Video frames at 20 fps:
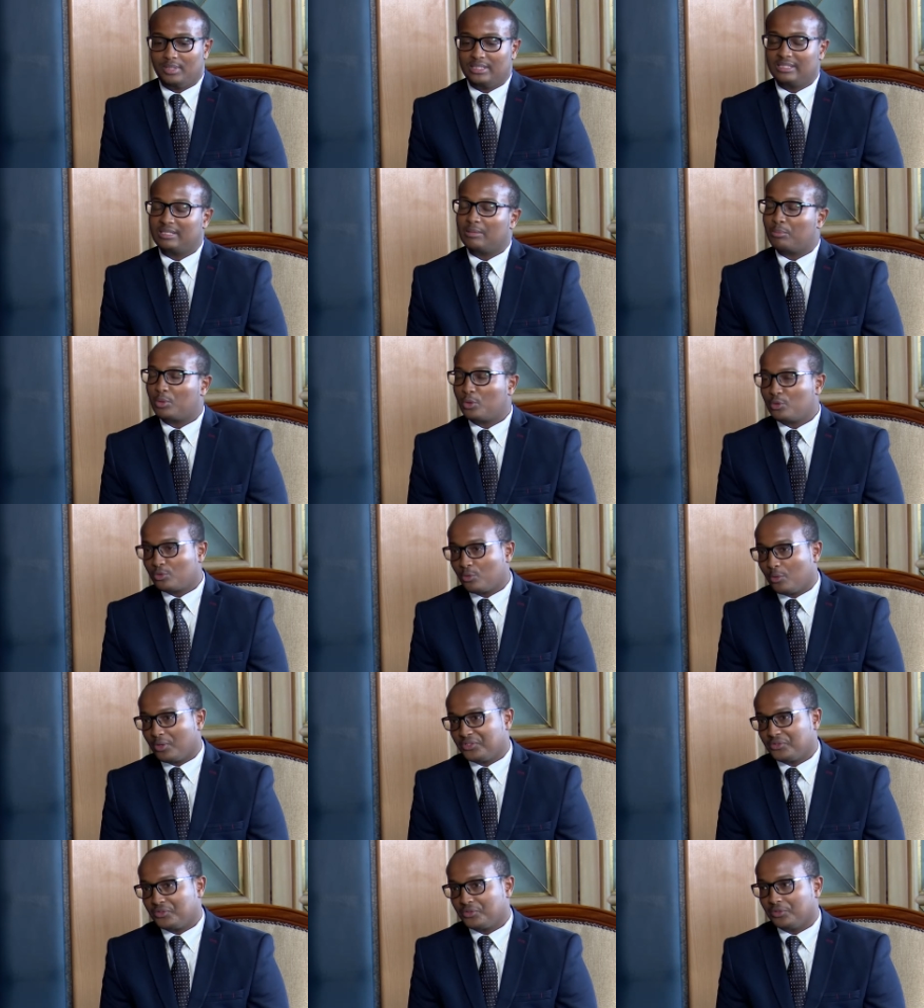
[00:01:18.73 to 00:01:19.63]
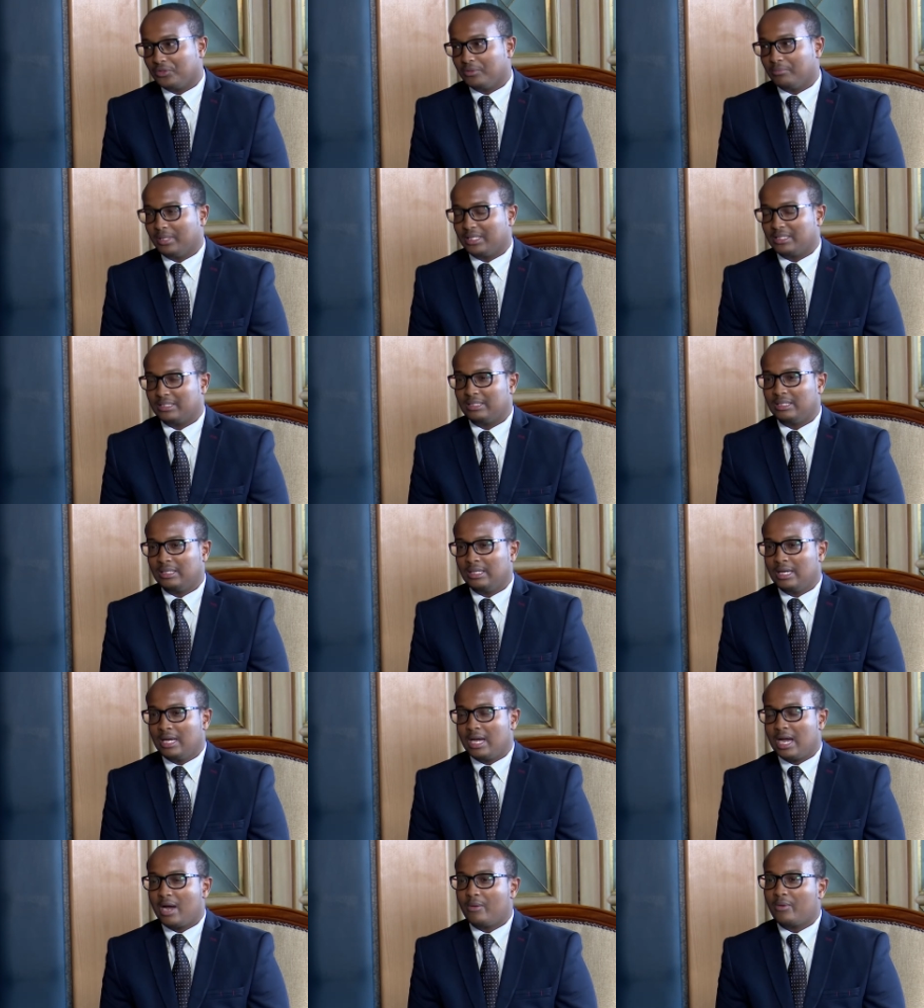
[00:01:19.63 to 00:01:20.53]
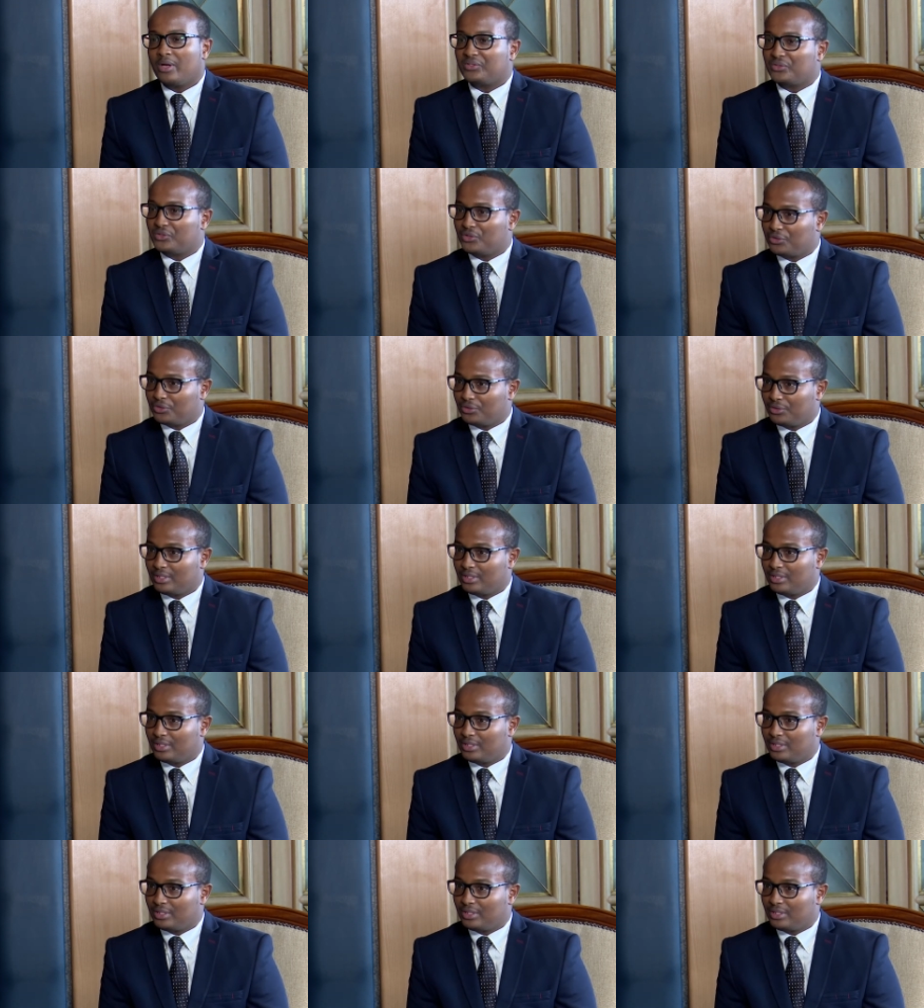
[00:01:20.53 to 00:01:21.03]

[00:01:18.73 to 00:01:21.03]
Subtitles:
It's a broad question, but how has